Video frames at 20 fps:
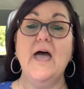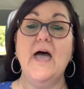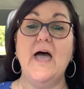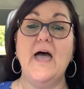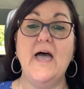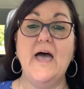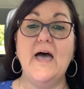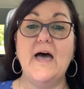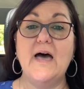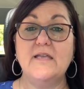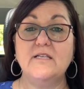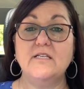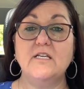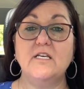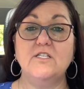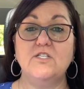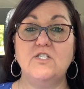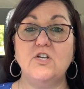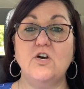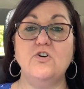
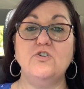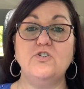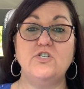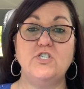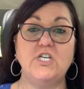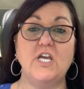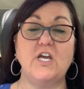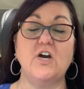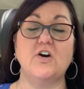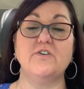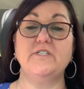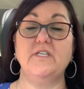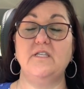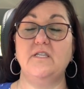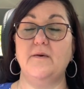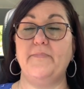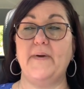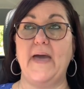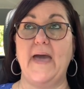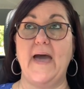And so she goes in
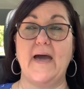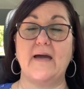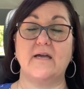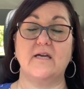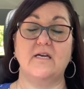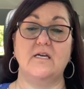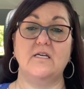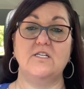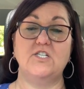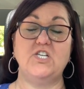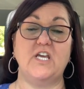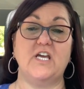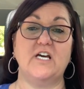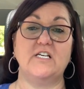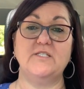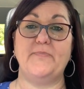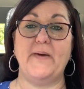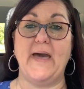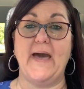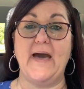the back, she
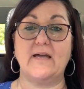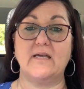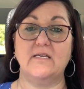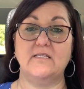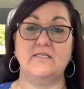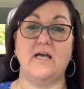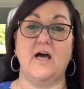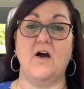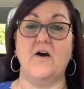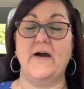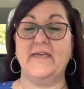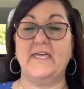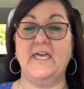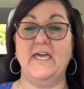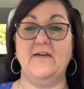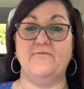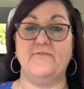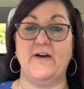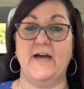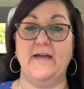comes back, says, oh, I
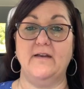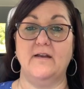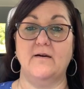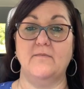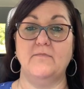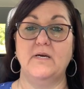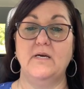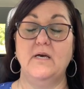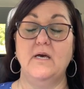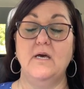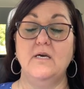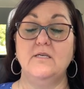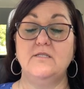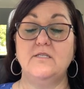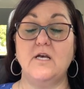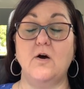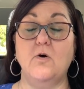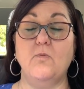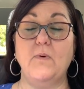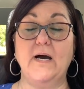can't find them.
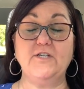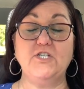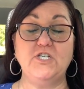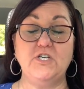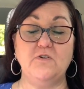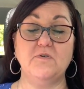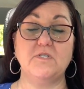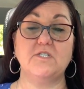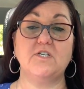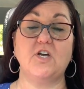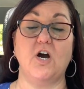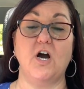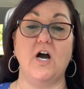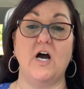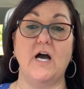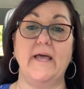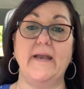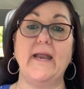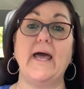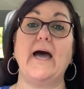So while she was
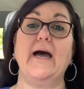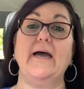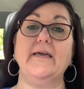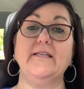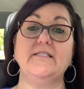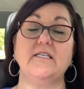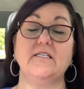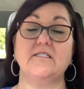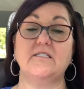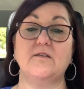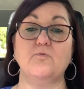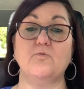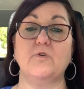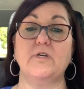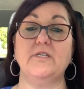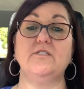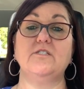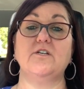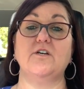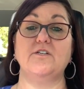gone, I did some
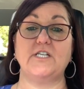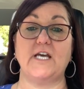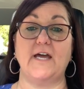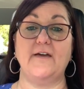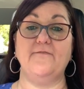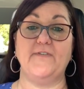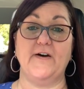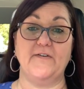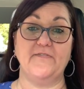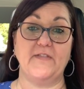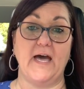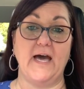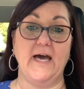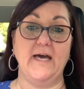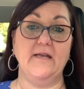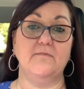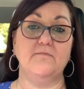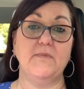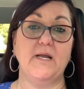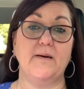research. I found the
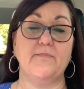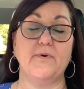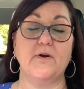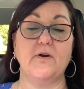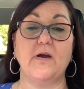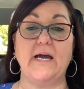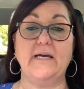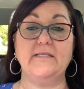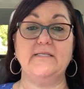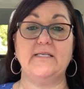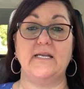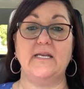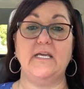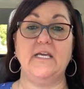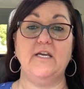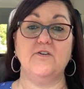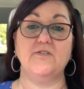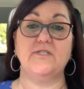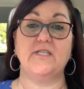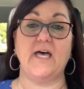item number. I said,
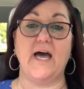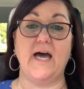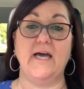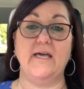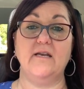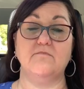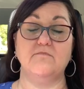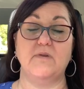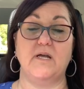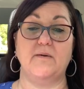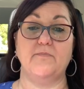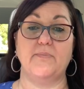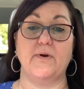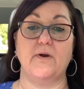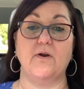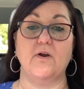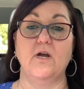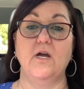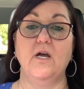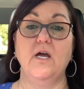here's the item
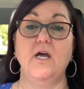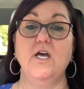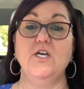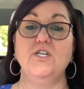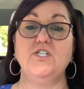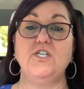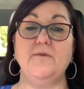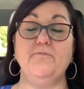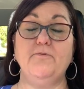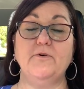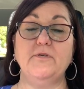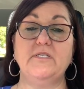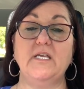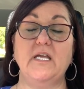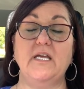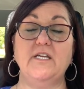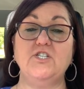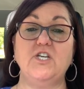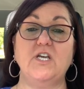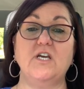number. She puts it
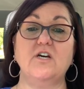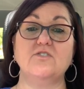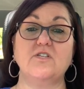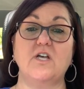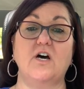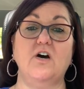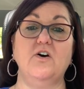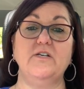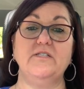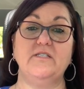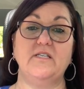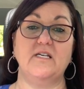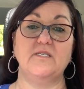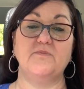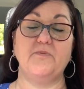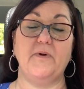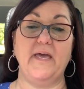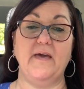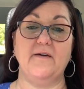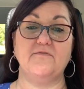in, she goes, oh, it says
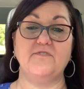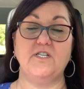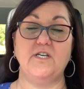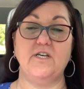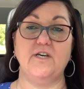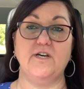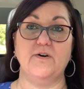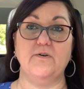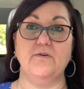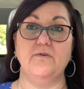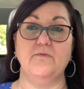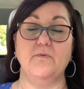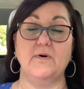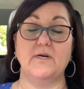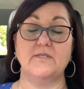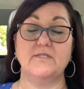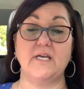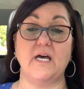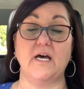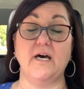we have 2.
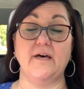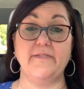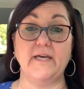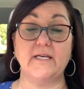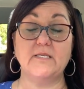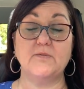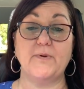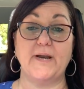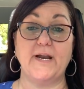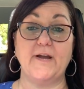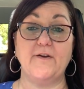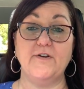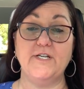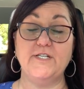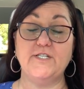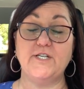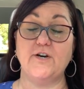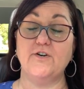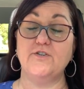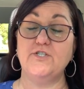Well, duh, that's what I already
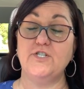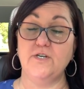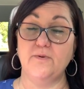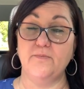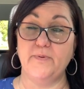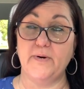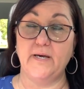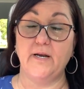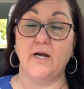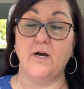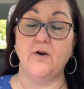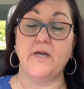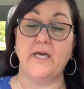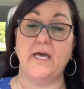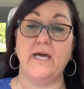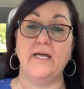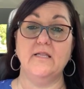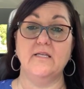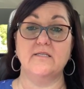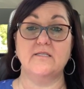told you, but
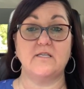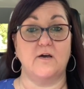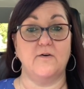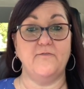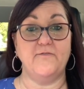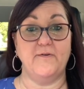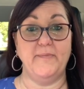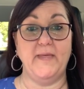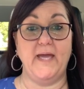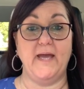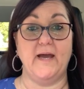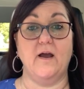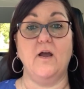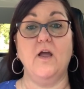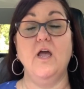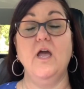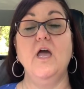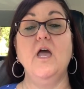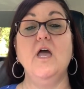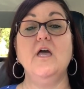okay, let's go from there.
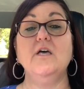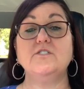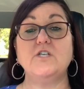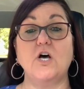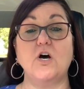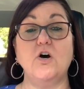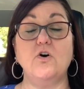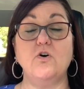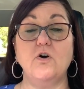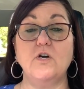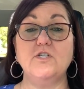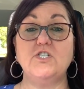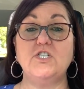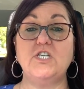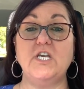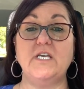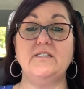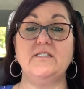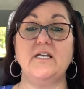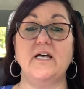So
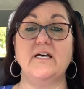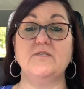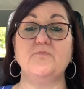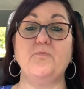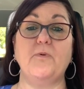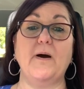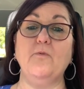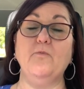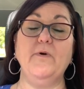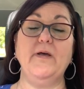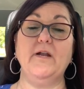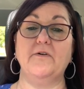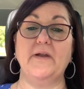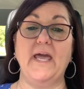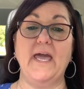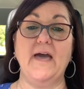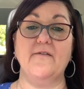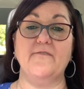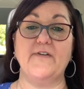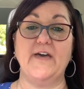she says, but we don't
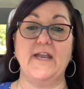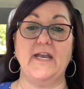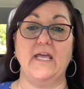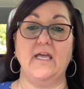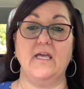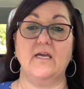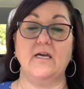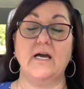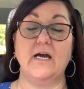have any.